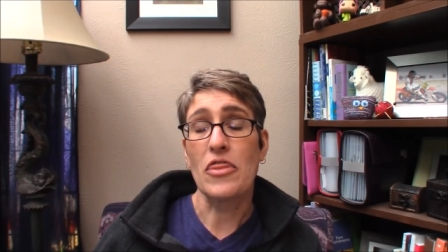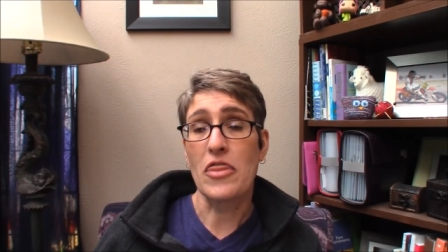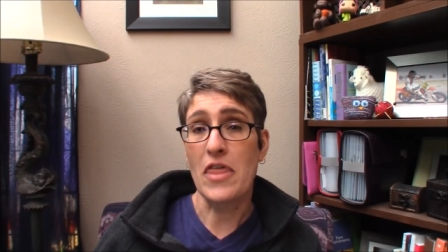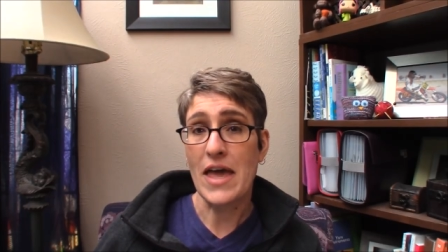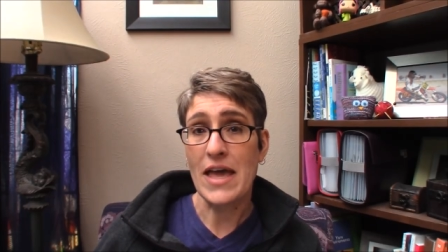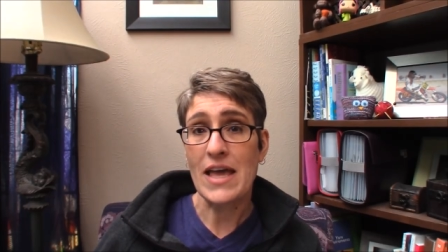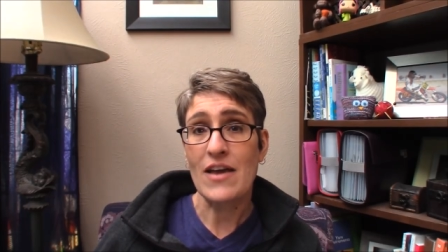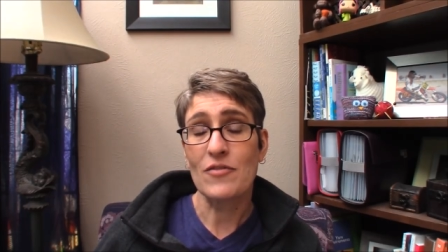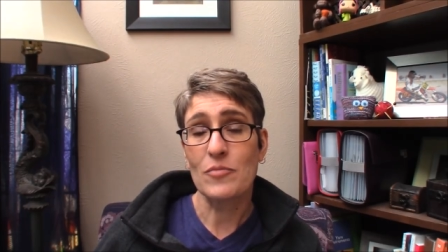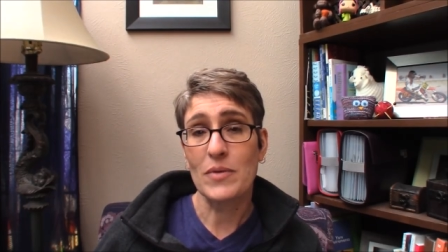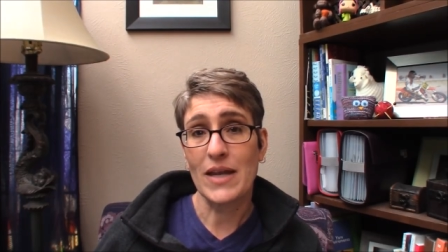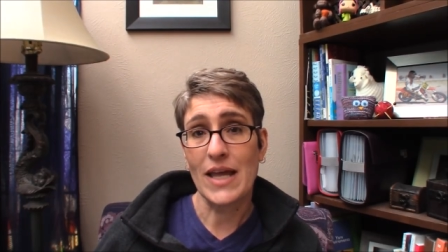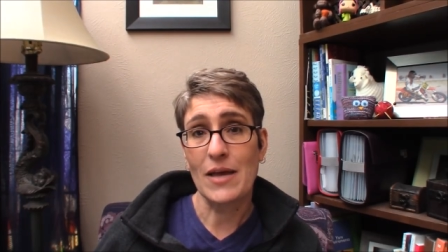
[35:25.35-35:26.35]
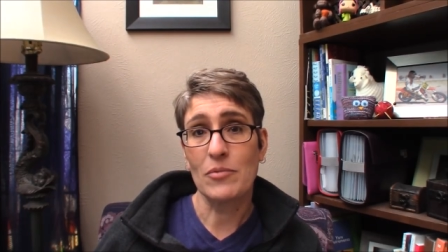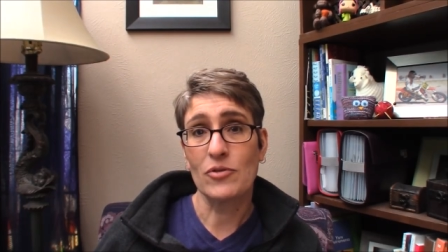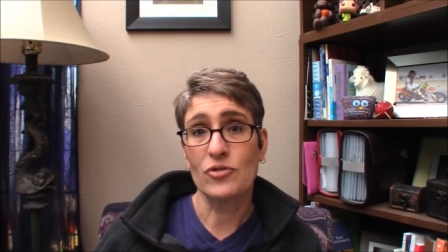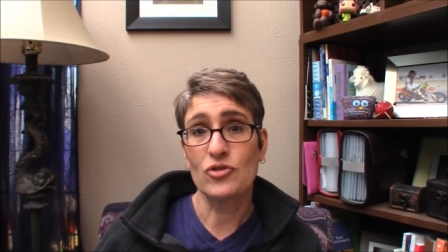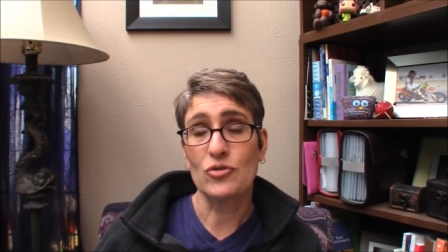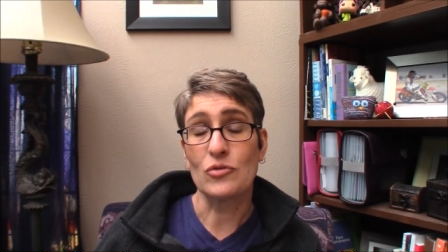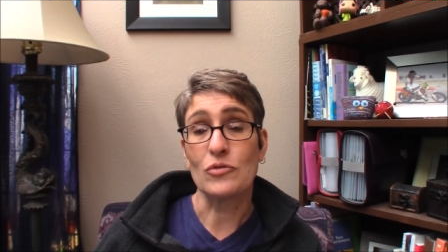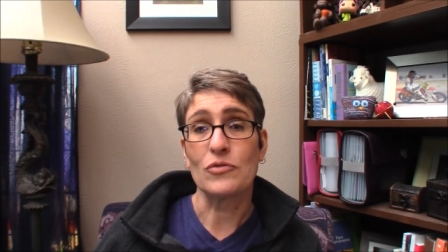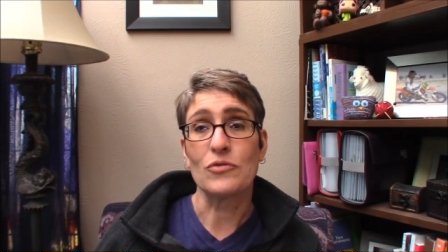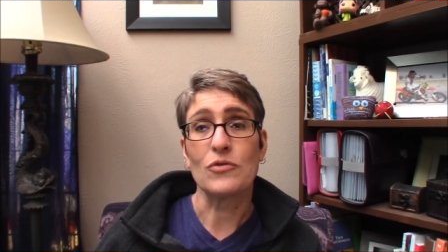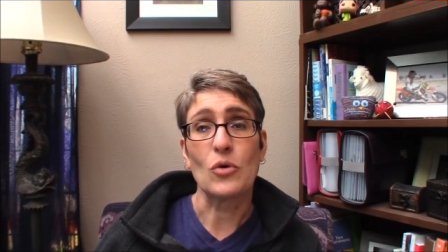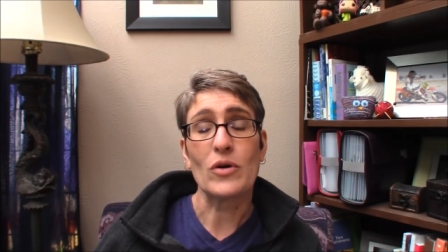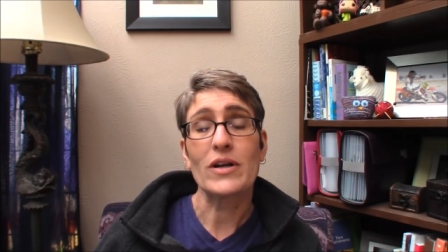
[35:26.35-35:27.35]
they have been able to
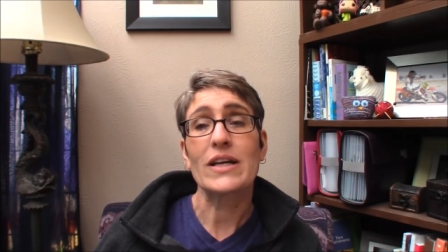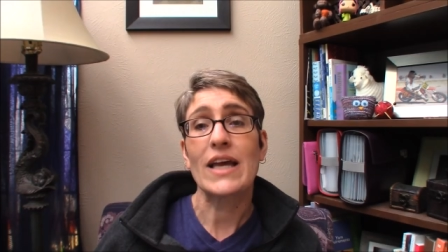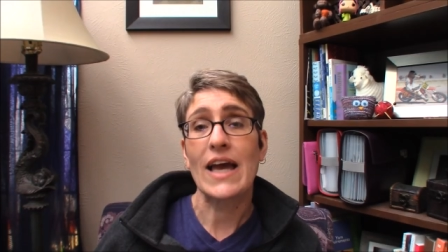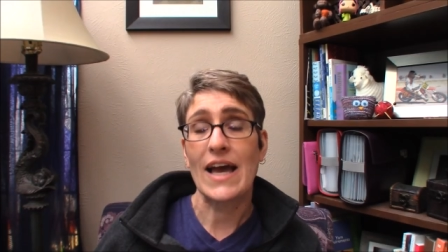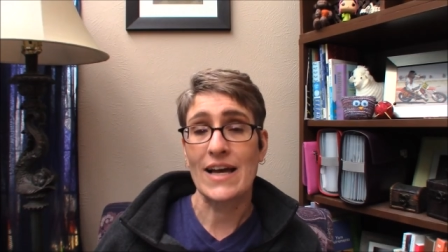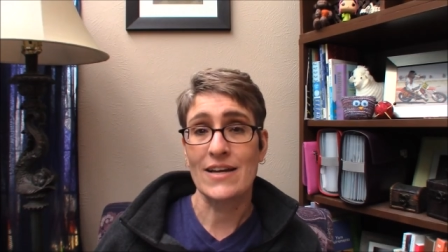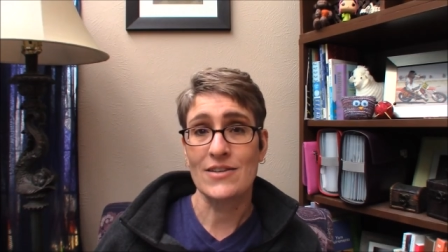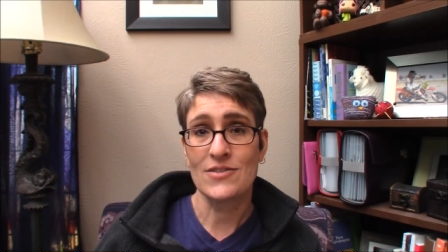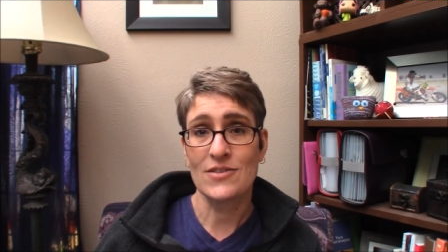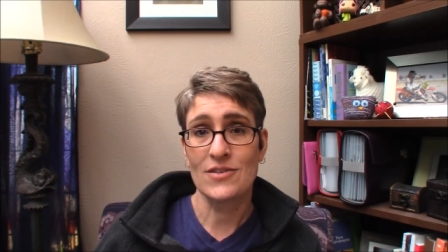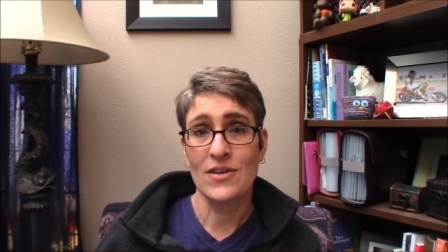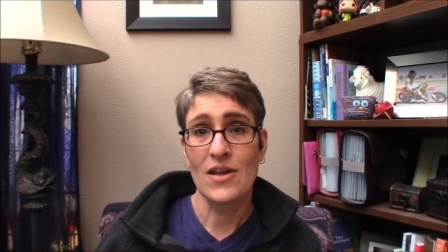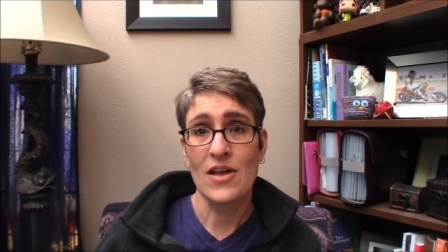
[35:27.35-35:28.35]
forecast,